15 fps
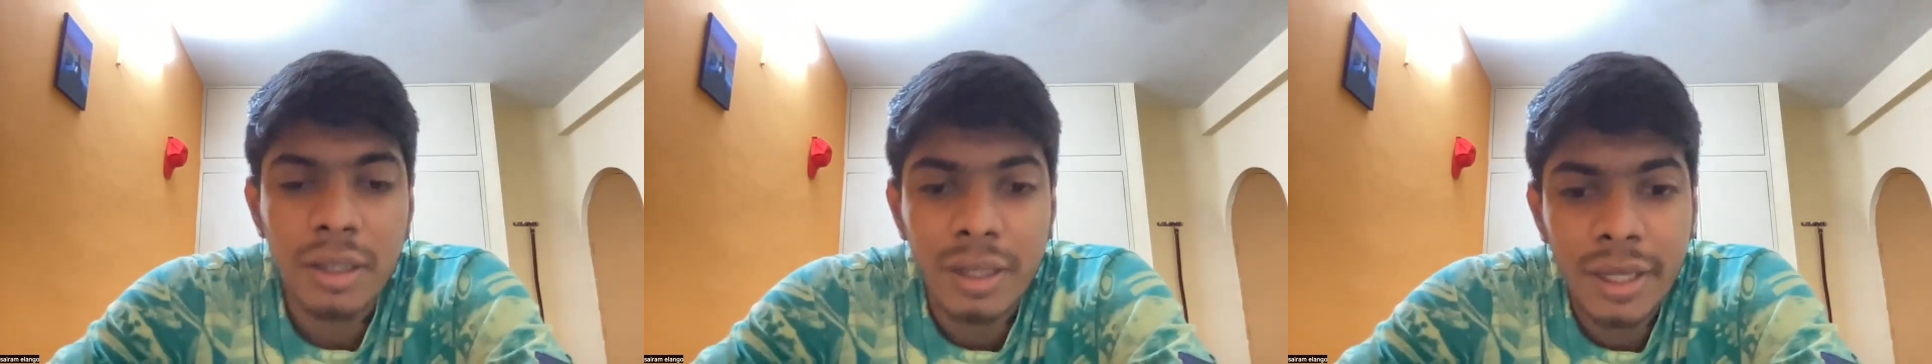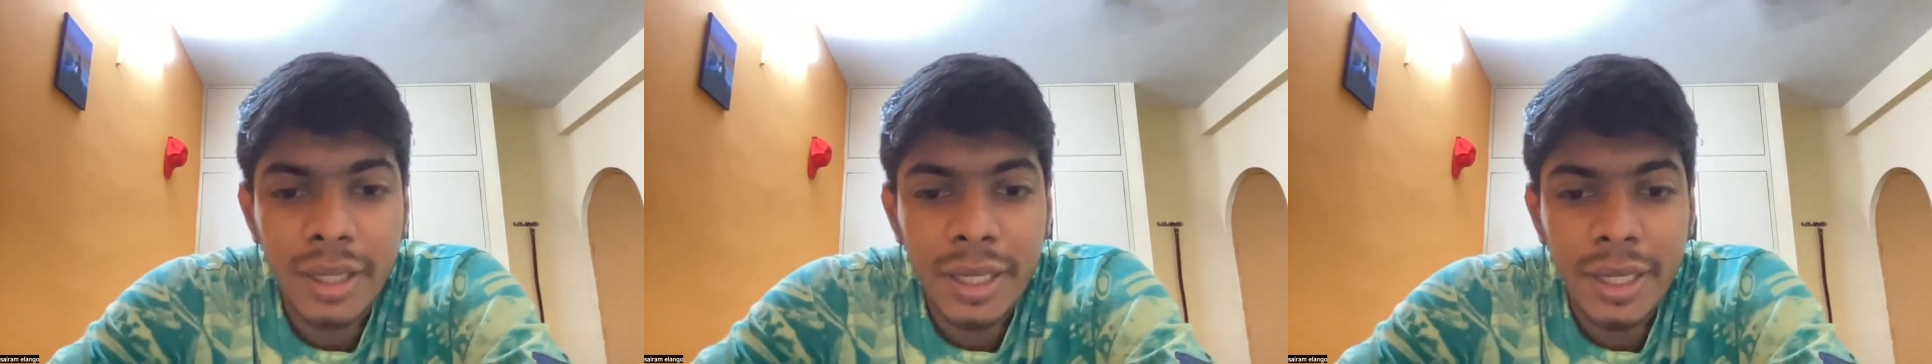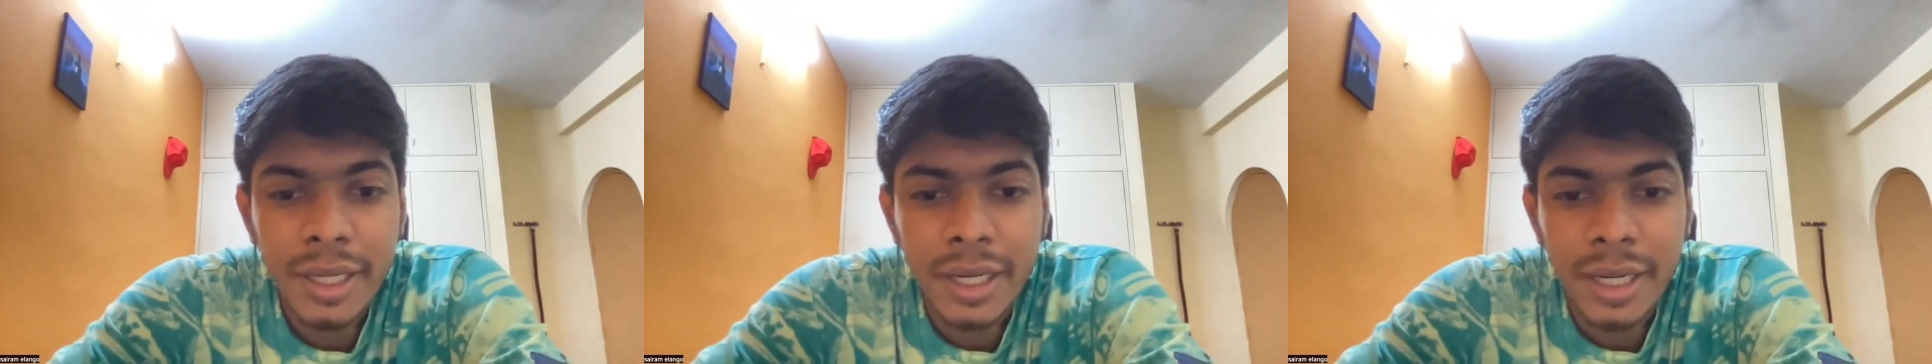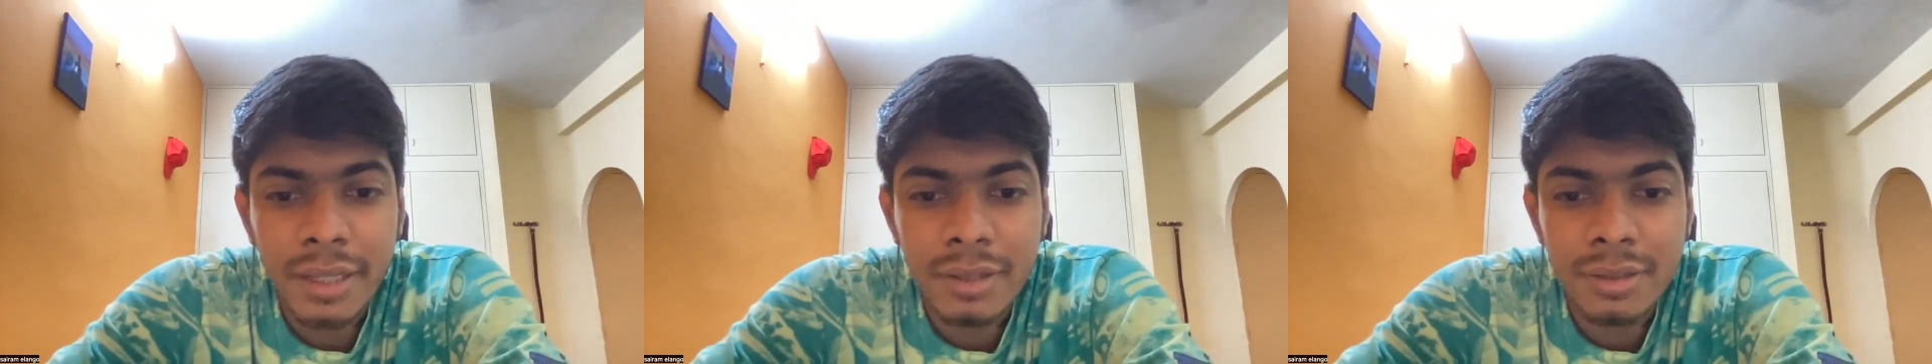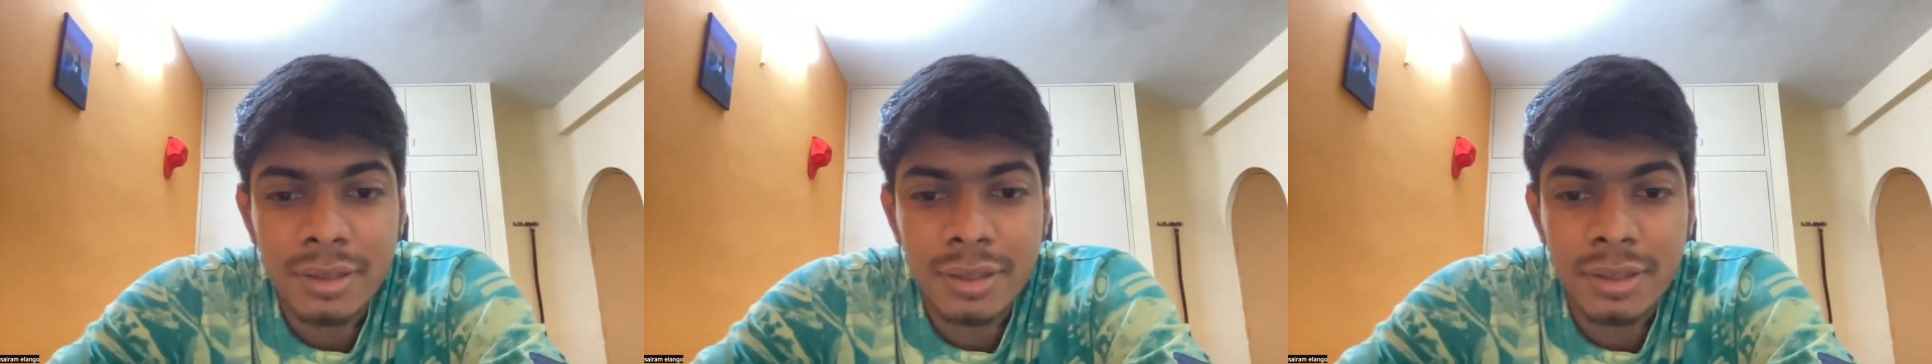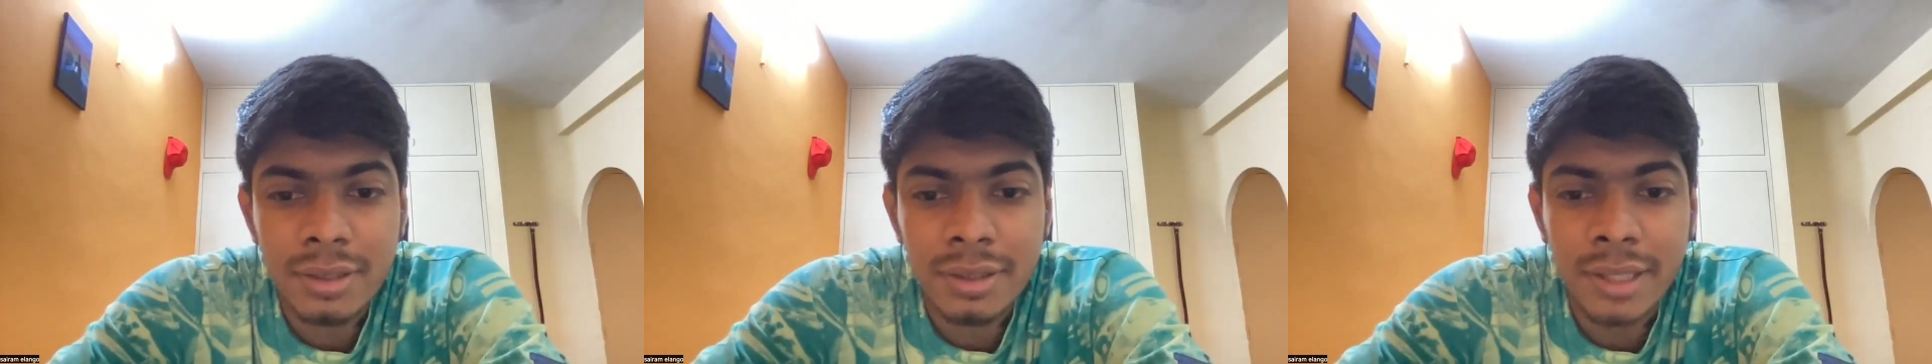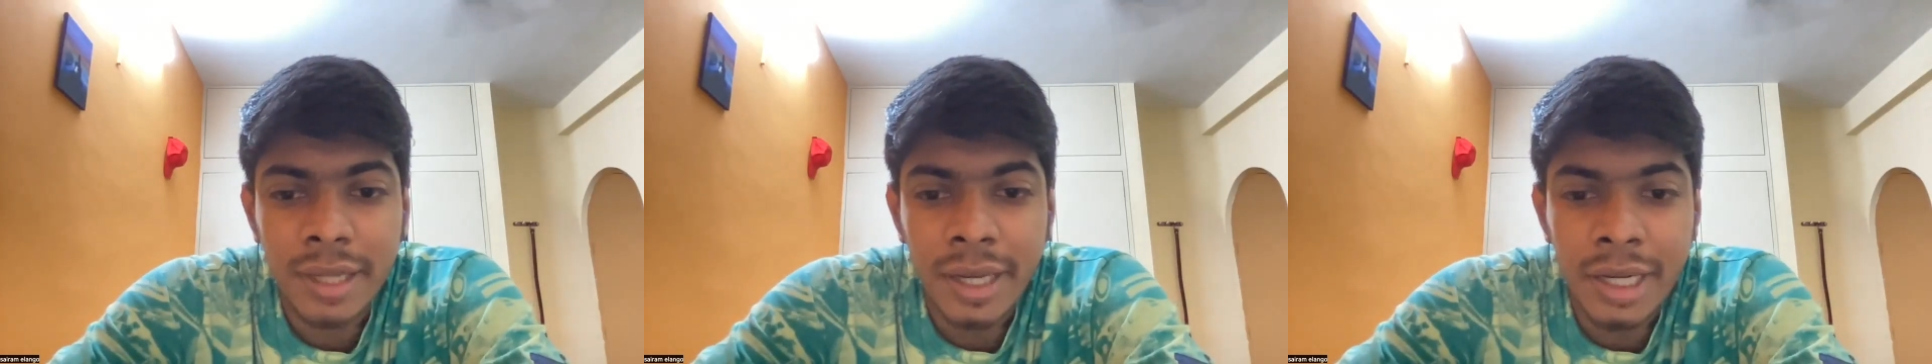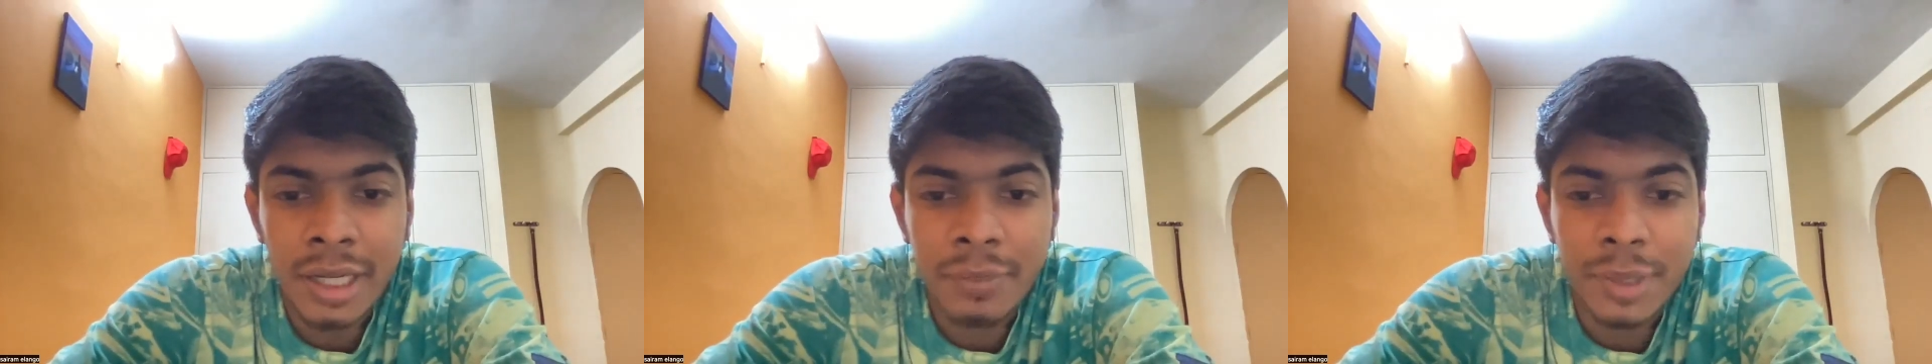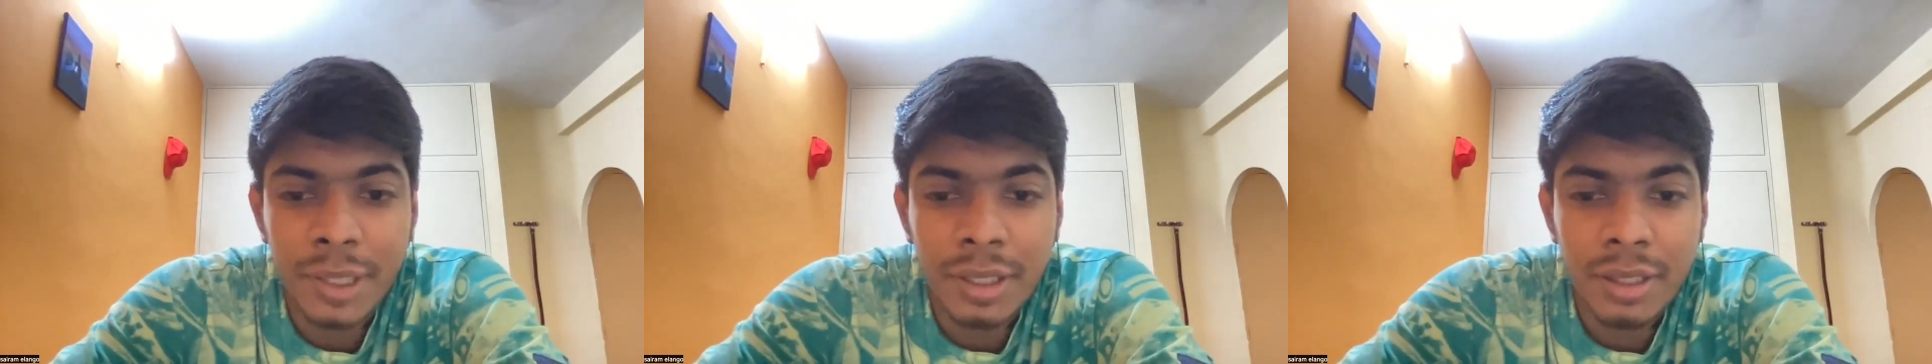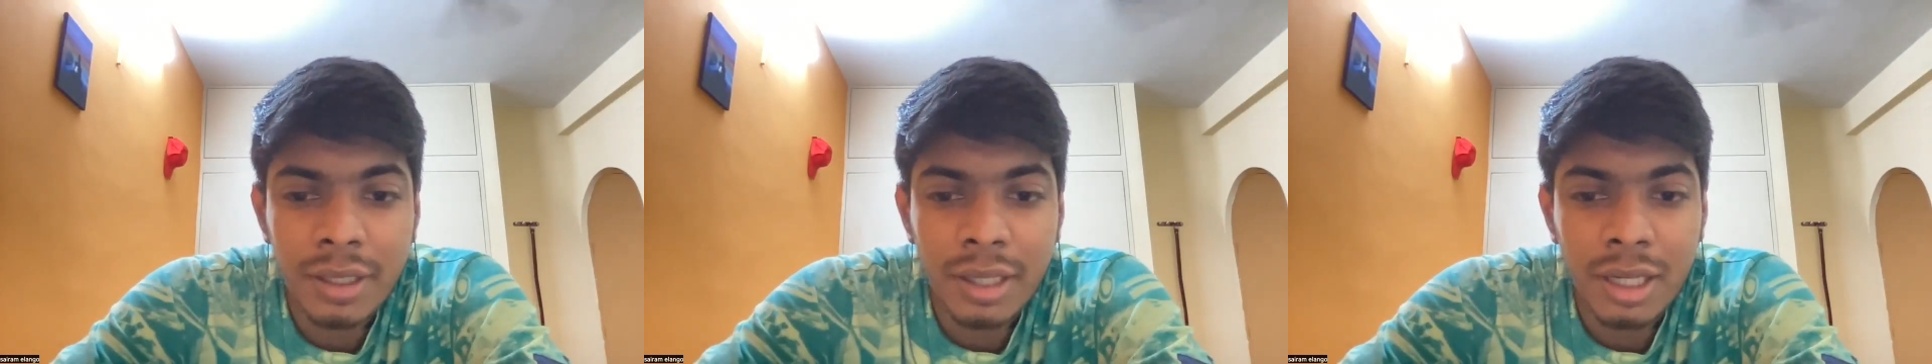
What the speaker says: Hey guys, this is Saram here,